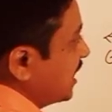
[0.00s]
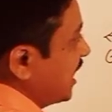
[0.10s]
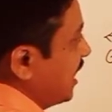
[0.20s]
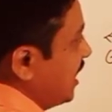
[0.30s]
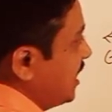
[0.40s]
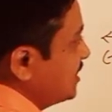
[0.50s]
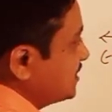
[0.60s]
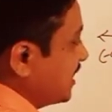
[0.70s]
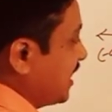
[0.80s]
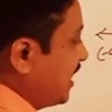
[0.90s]
S
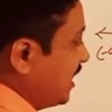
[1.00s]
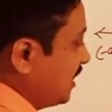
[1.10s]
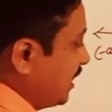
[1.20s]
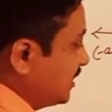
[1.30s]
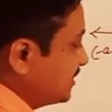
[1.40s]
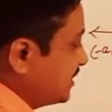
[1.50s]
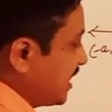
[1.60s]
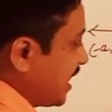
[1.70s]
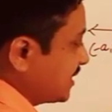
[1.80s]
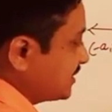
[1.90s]
and S
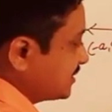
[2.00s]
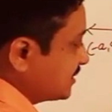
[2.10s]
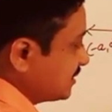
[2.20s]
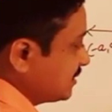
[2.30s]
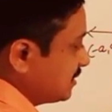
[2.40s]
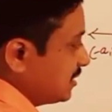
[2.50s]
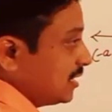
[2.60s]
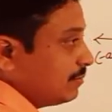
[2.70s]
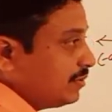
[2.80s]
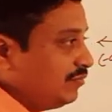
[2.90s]
dash.
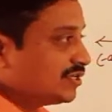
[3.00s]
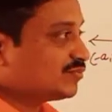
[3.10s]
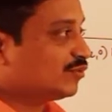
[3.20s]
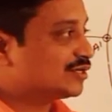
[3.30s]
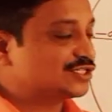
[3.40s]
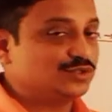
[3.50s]
Previous focus you